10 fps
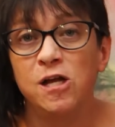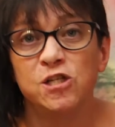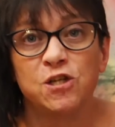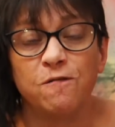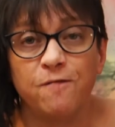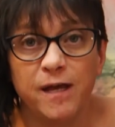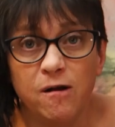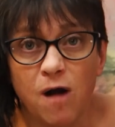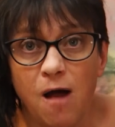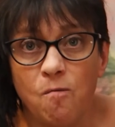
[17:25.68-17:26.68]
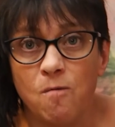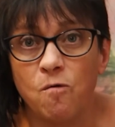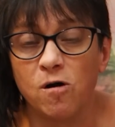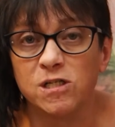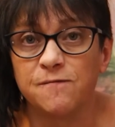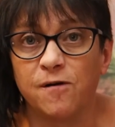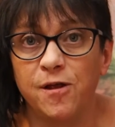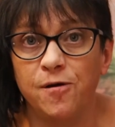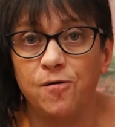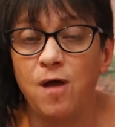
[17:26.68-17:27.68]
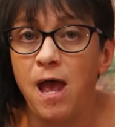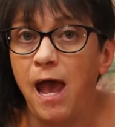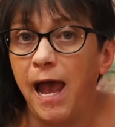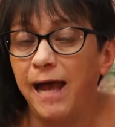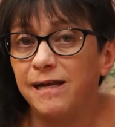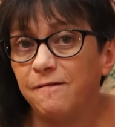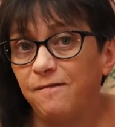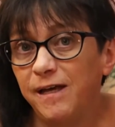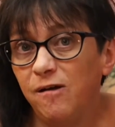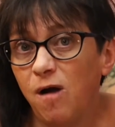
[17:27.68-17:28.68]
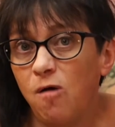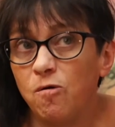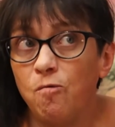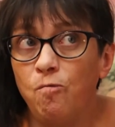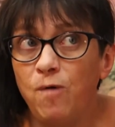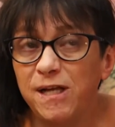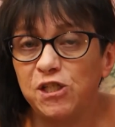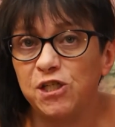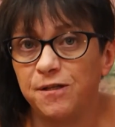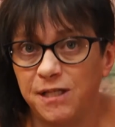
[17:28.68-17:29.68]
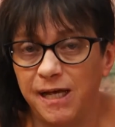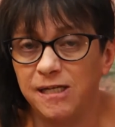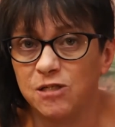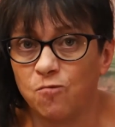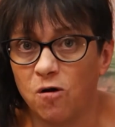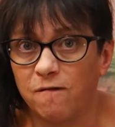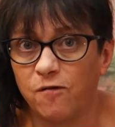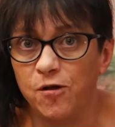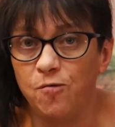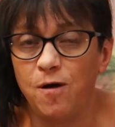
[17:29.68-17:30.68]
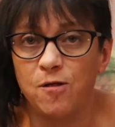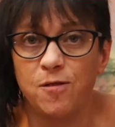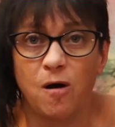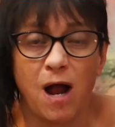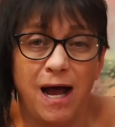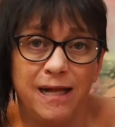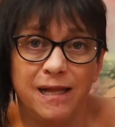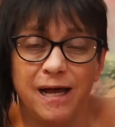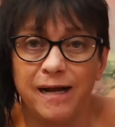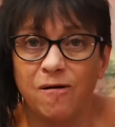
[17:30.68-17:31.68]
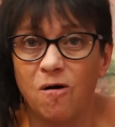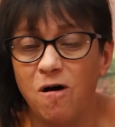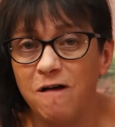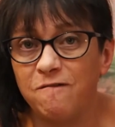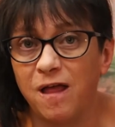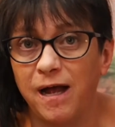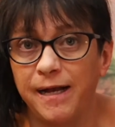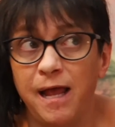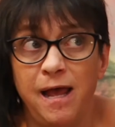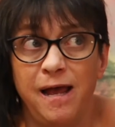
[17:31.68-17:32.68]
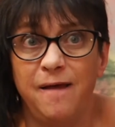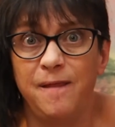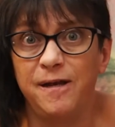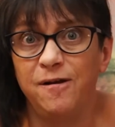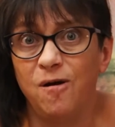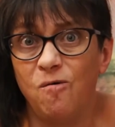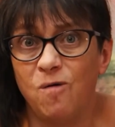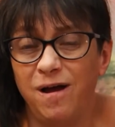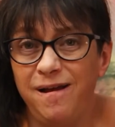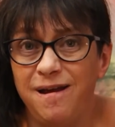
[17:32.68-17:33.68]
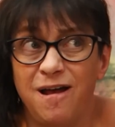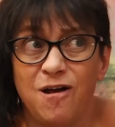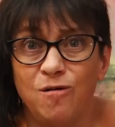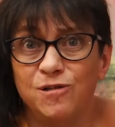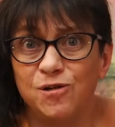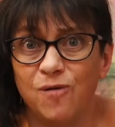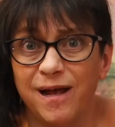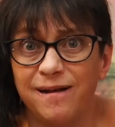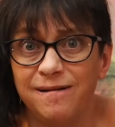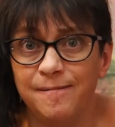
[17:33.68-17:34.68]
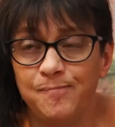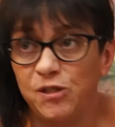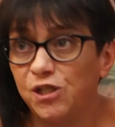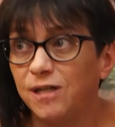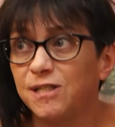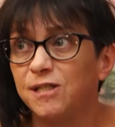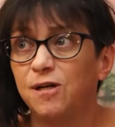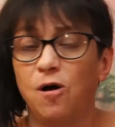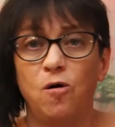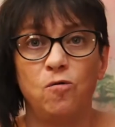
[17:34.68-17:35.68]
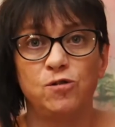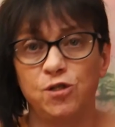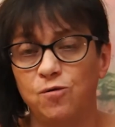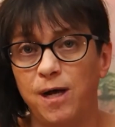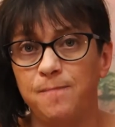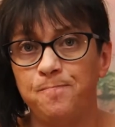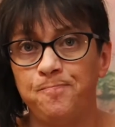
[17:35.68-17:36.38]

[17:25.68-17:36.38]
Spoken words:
So figure out what works for you and figure out which things work for you, whether they're online or offline, and then you know what? Go do it. Just go do it.